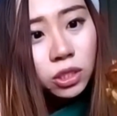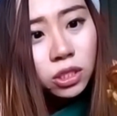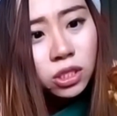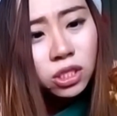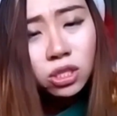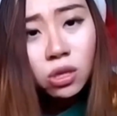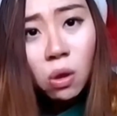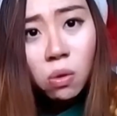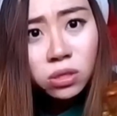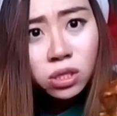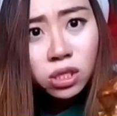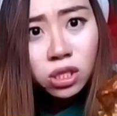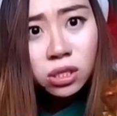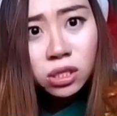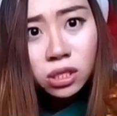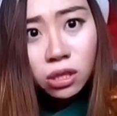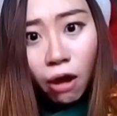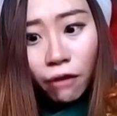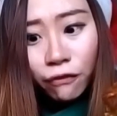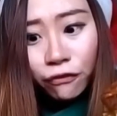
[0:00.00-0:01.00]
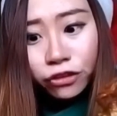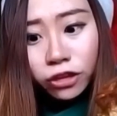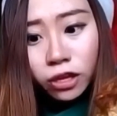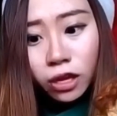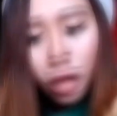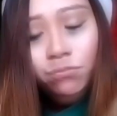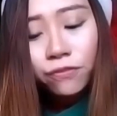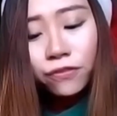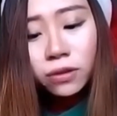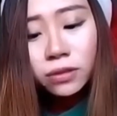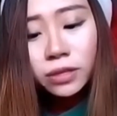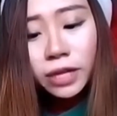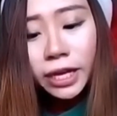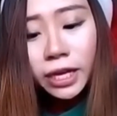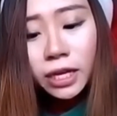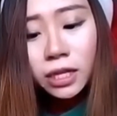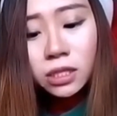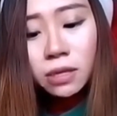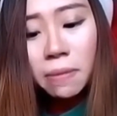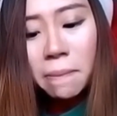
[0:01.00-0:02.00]
It's so soft. It doesn't feel
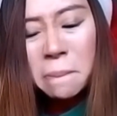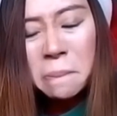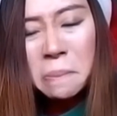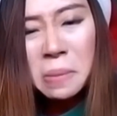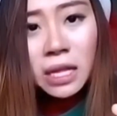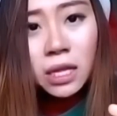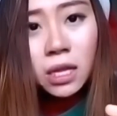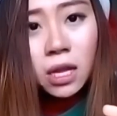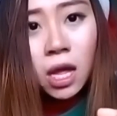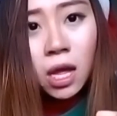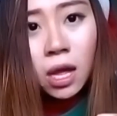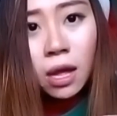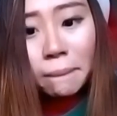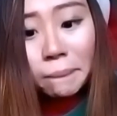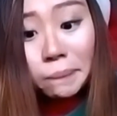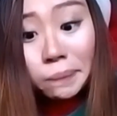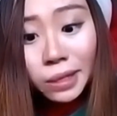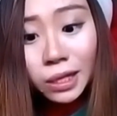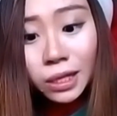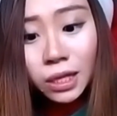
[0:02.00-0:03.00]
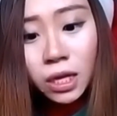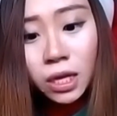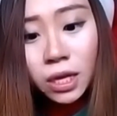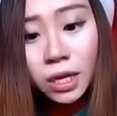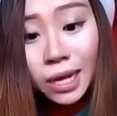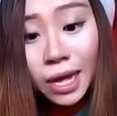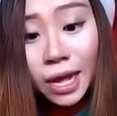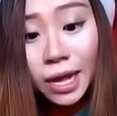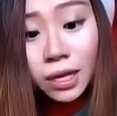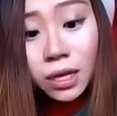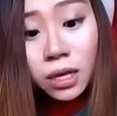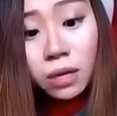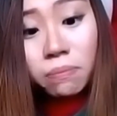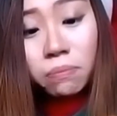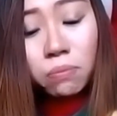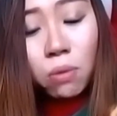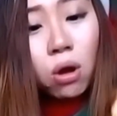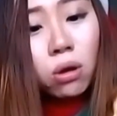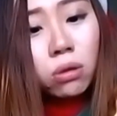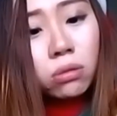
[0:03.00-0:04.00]
like it's meat kind
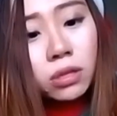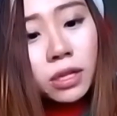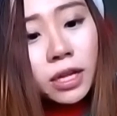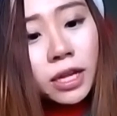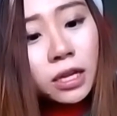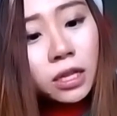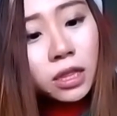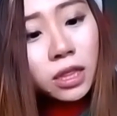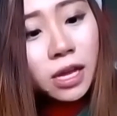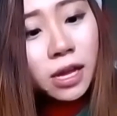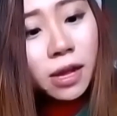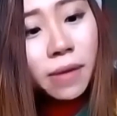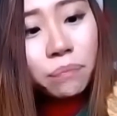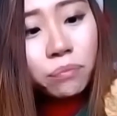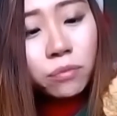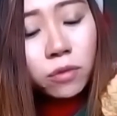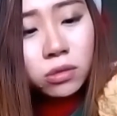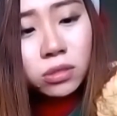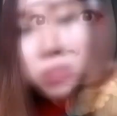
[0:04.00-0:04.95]
of ball kind of thing.